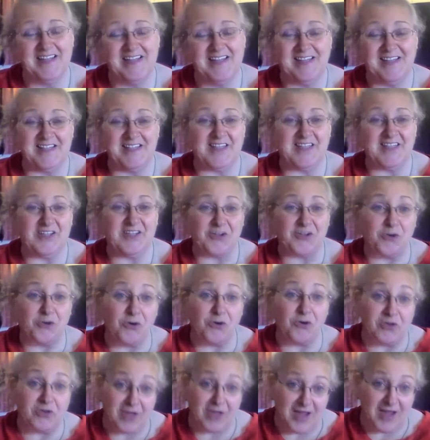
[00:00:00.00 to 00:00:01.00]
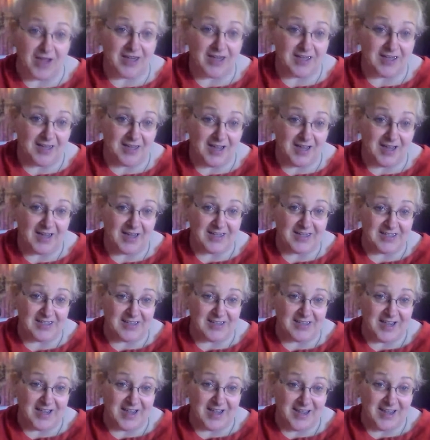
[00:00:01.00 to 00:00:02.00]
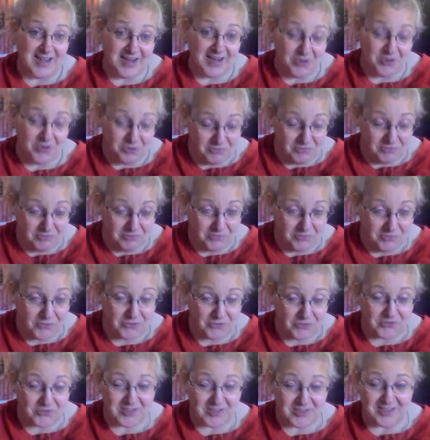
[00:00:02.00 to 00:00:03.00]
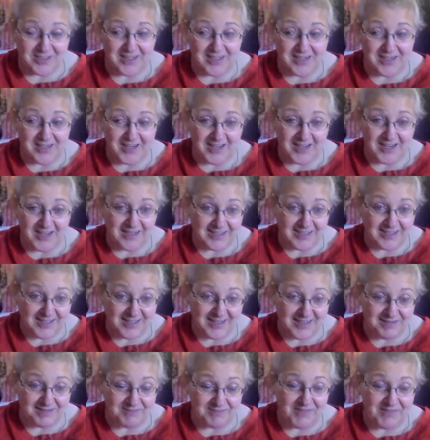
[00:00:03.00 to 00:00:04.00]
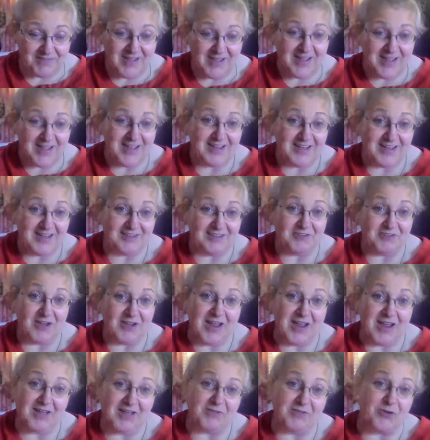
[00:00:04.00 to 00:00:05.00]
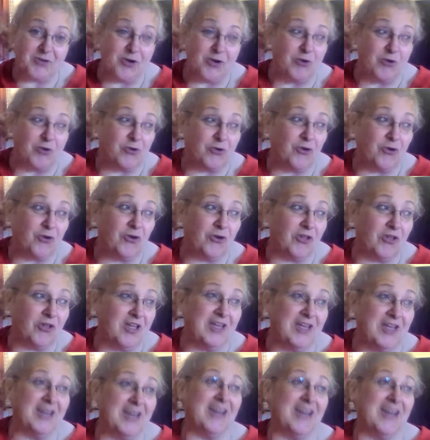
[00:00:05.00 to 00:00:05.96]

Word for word: And then, of course, I, I, I hear them first, and then I see them, and so I have to call Charlie.